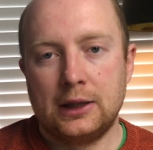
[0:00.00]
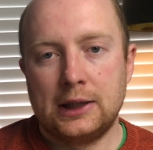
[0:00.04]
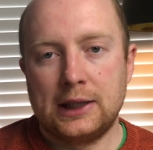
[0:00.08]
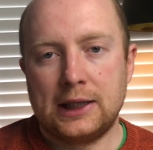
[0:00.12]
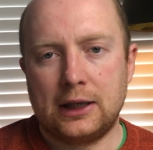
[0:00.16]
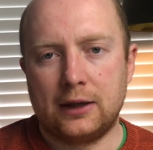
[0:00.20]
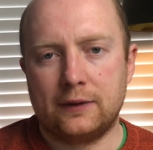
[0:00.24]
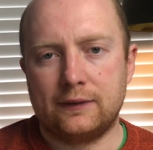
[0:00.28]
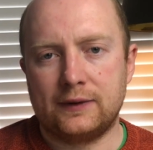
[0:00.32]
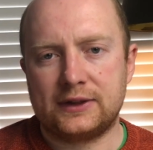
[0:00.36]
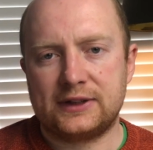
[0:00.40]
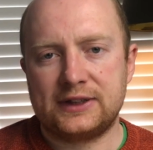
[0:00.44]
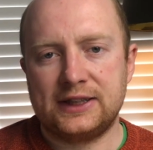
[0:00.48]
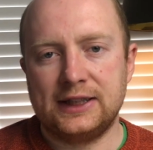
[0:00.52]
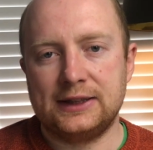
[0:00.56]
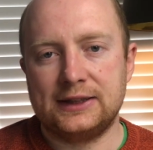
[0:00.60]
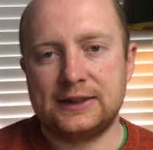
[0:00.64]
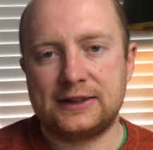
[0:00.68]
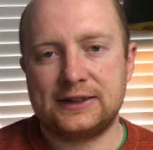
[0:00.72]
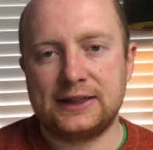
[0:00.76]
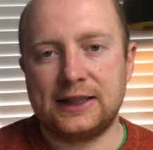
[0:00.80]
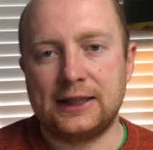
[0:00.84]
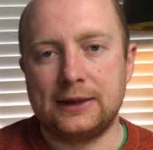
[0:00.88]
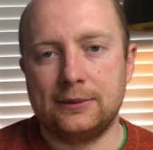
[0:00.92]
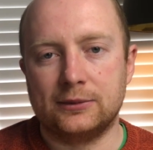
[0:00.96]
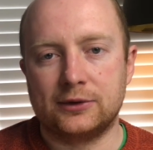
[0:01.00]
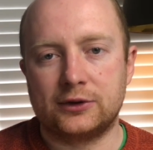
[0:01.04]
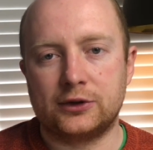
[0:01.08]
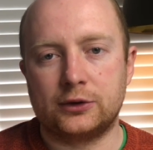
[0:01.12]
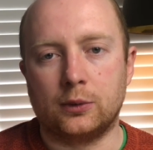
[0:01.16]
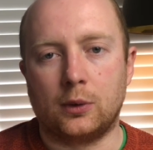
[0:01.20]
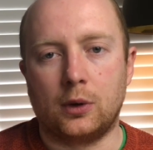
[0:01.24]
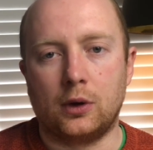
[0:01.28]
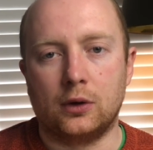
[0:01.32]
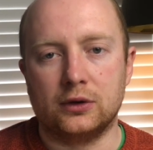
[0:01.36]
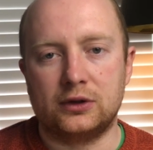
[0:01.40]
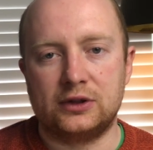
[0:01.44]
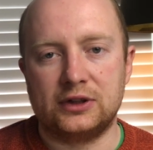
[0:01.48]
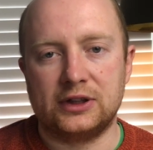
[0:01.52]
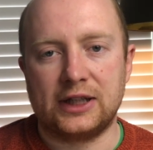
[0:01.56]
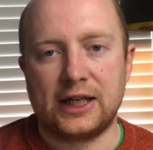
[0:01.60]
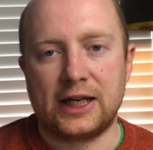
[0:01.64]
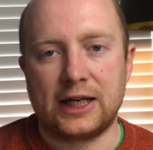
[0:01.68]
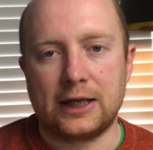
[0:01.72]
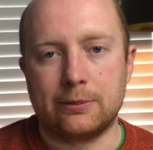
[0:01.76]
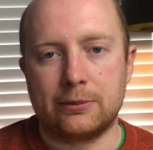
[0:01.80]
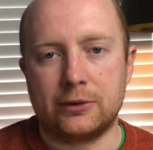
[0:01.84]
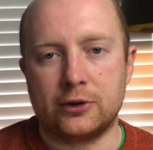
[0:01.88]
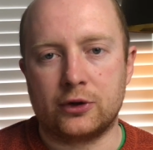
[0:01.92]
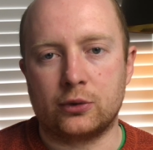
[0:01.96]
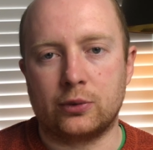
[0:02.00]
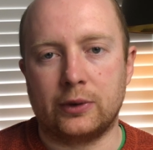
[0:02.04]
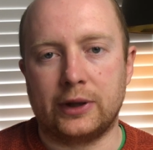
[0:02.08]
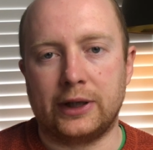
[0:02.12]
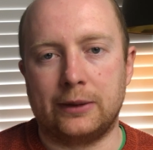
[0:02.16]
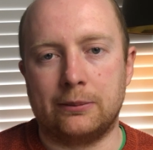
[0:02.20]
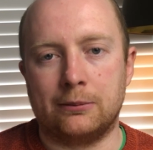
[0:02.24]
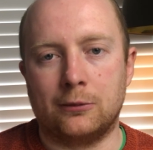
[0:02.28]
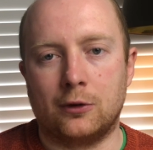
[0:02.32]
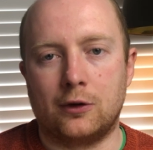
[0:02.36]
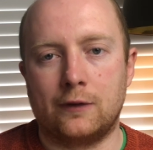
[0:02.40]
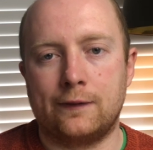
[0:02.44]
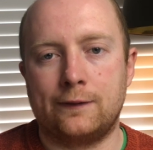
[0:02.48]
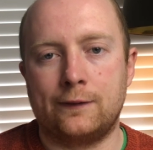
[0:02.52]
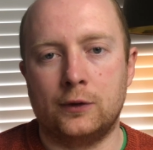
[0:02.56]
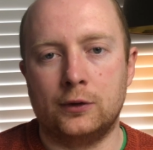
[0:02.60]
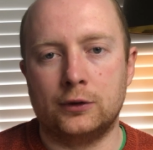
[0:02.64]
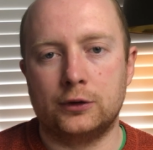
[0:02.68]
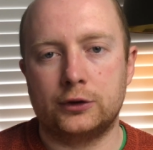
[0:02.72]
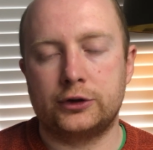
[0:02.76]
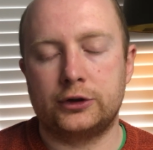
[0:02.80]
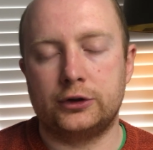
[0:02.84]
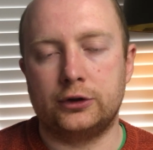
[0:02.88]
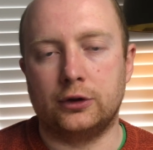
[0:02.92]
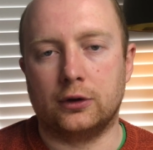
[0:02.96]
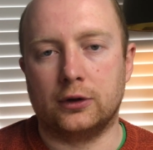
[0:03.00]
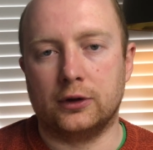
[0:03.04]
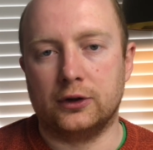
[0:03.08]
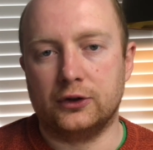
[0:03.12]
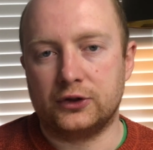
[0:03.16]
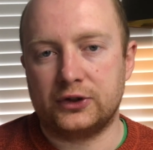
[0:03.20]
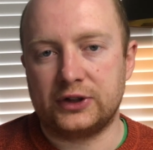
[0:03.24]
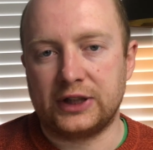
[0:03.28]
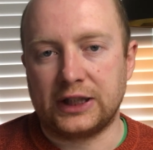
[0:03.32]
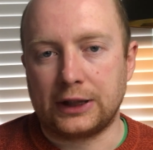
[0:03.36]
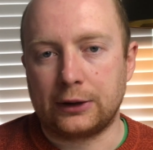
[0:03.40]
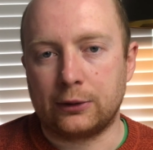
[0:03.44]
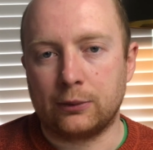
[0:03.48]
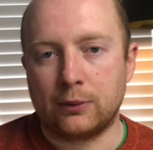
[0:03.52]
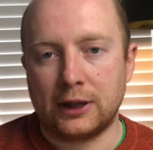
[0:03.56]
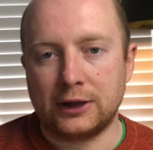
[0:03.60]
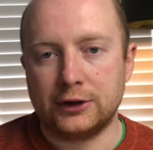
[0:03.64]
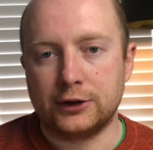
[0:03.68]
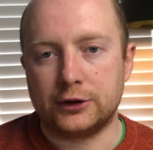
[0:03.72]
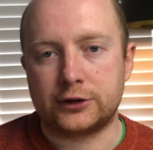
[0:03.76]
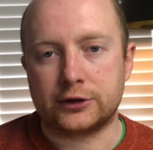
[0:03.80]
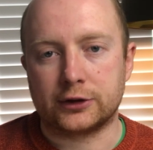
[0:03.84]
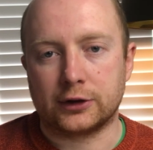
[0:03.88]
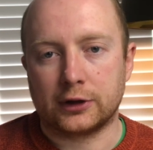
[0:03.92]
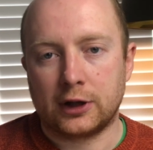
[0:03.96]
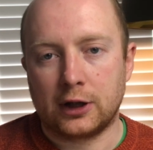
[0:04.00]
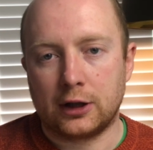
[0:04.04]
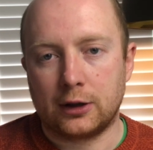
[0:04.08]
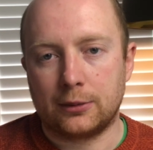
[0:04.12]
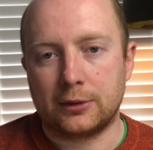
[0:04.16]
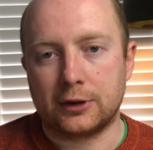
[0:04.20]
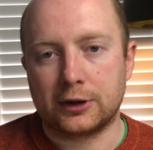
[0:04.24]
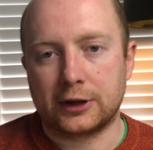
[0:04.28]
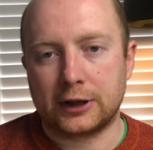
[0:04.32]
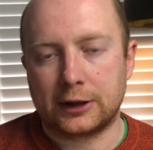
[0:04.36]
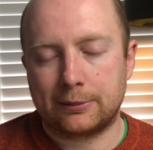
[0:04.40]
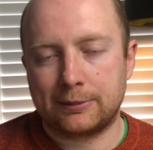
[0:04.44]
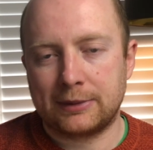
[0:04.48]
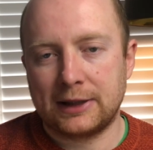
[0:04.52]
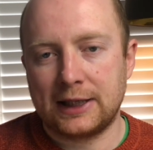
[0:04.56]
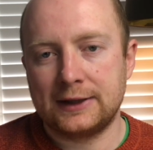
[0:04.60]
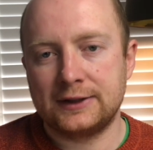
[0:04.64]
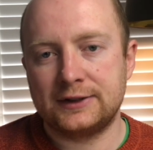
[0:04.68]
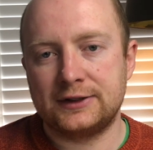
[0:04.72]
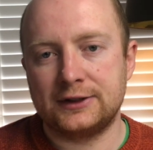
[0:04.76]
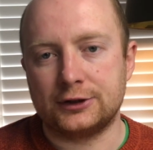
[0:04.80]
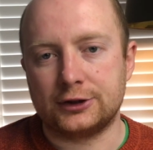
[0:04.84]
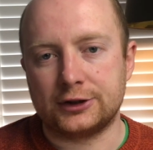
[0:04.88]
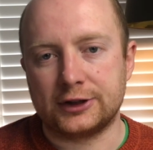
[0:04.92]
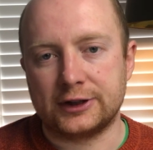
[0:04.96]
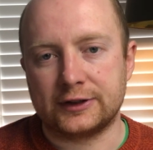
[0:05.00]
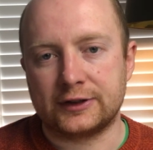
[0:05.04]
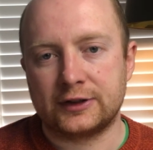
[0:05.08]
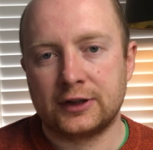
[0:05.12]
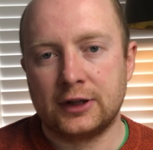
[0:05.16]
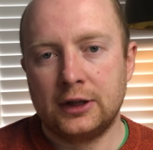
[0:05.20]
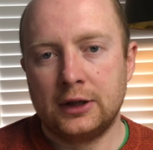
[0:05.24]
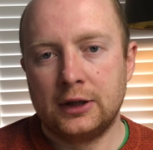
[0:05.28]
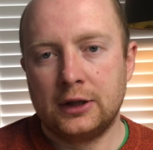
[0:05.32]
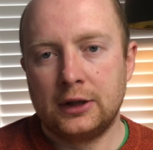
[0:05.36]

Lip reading: However, Tin seems to alternate between more functional and sequential harmonic passages.